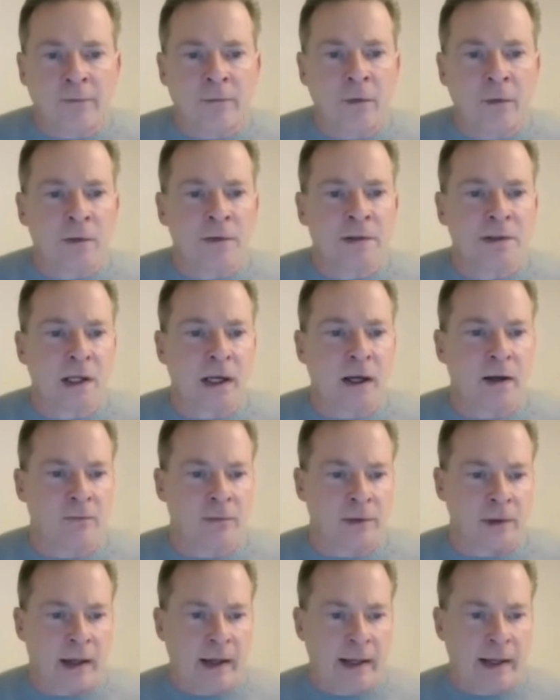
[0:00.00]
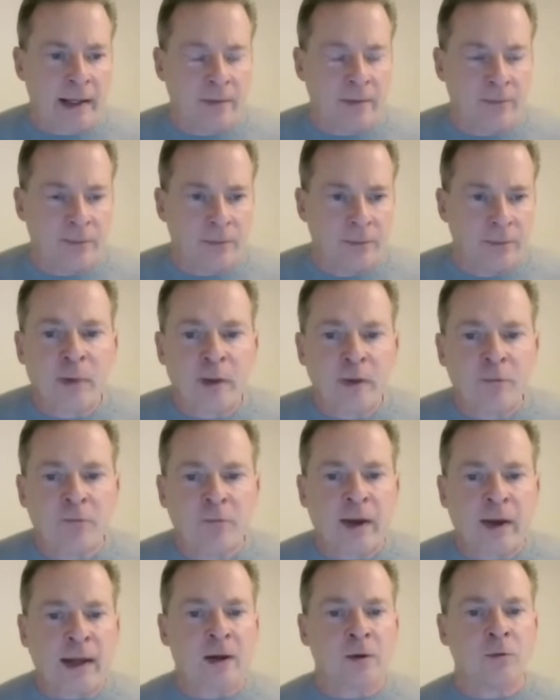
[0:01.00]
levels of light have been
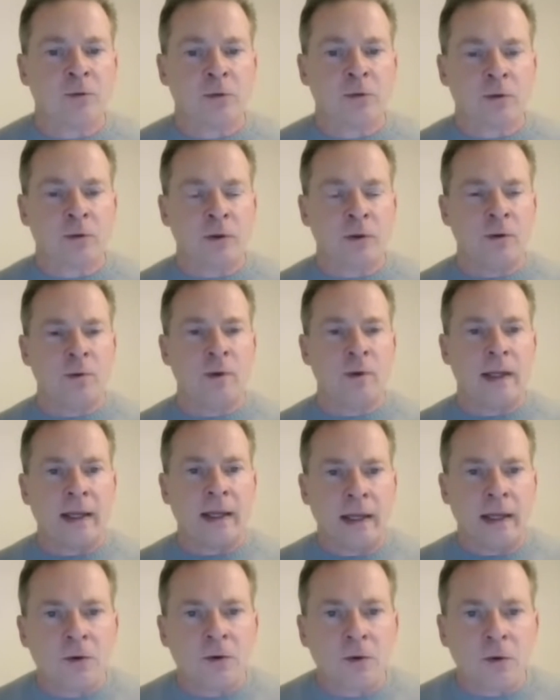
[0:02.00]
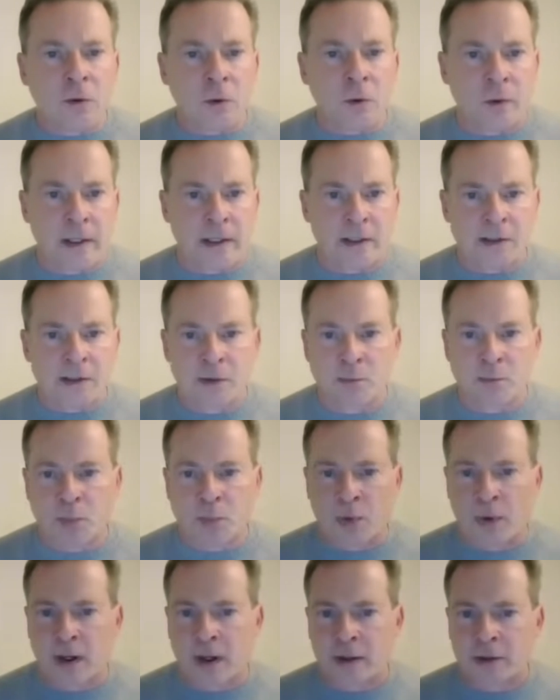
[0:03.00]
found to increase
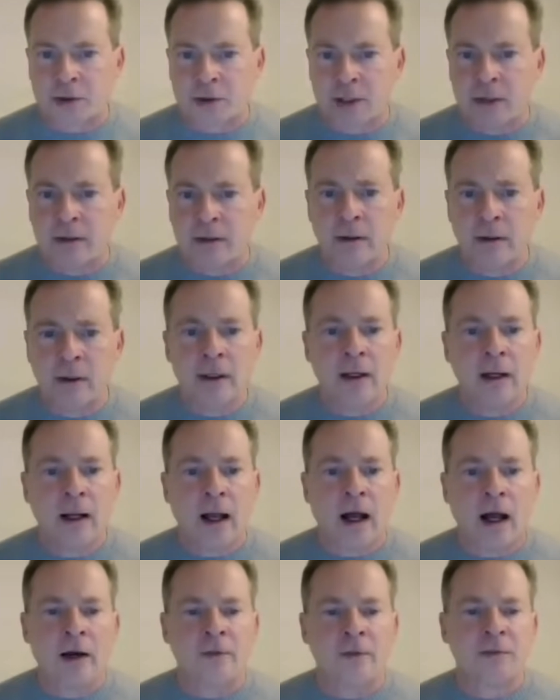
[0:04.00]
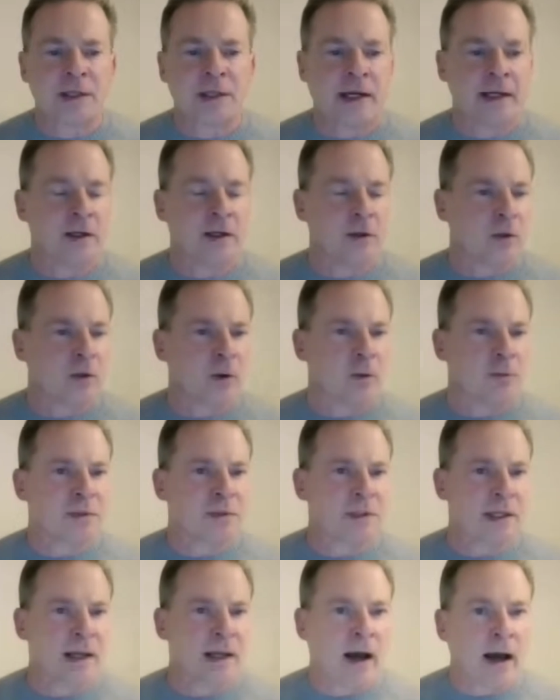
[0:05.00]
production of
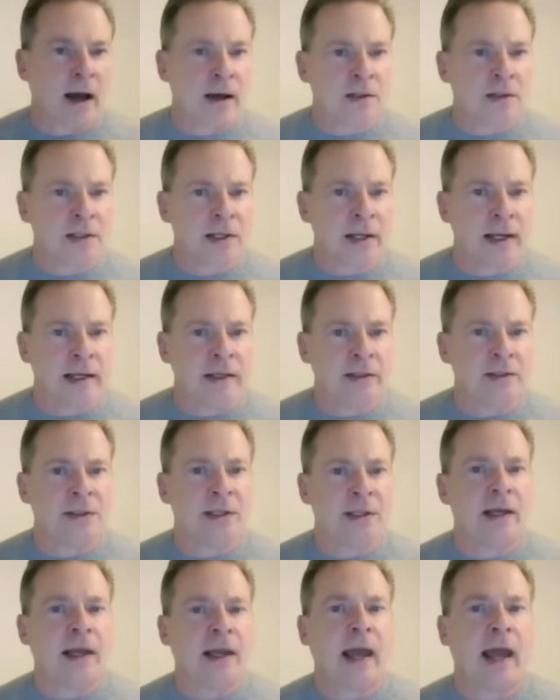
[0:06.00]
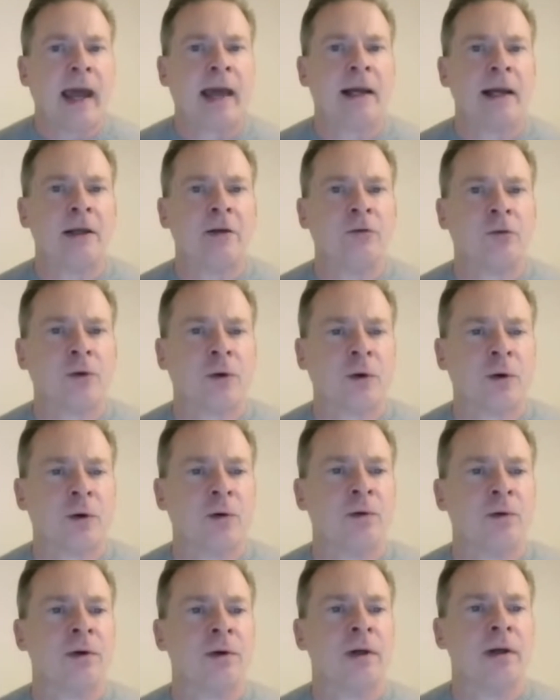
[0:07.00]
cytochrome C oxidase and in
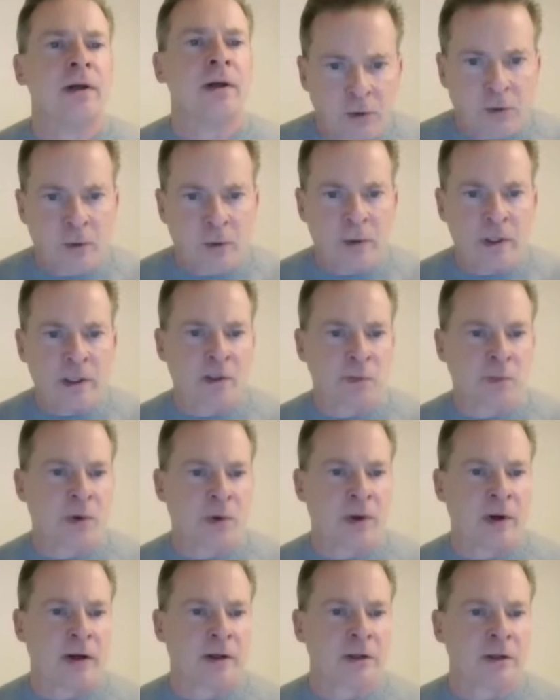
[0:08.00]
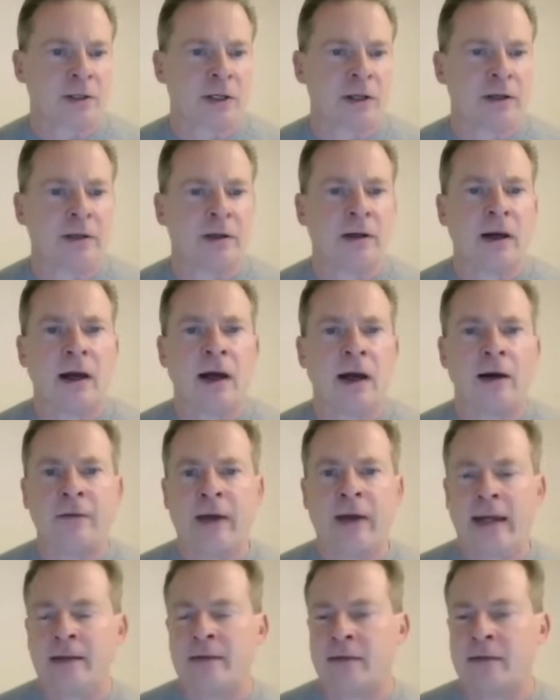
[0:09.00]
turn increase production
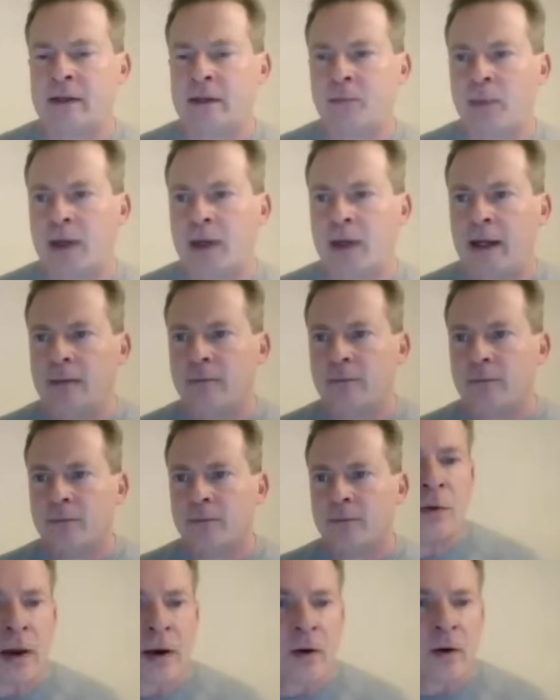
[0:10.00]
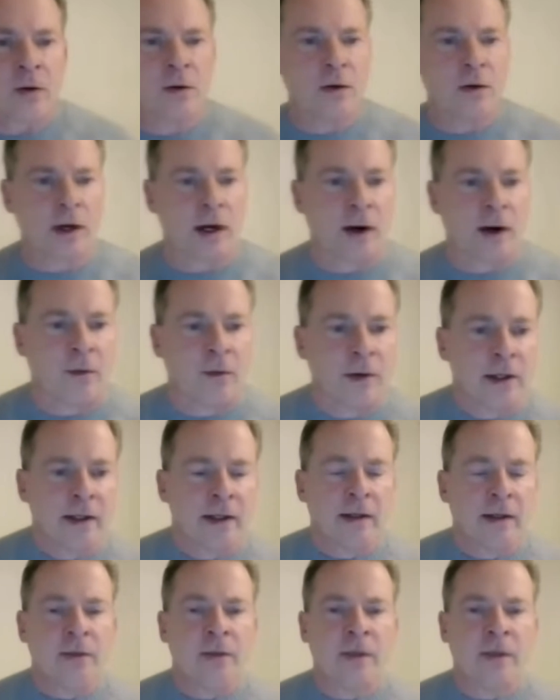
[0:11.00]
of ATP. So there you go.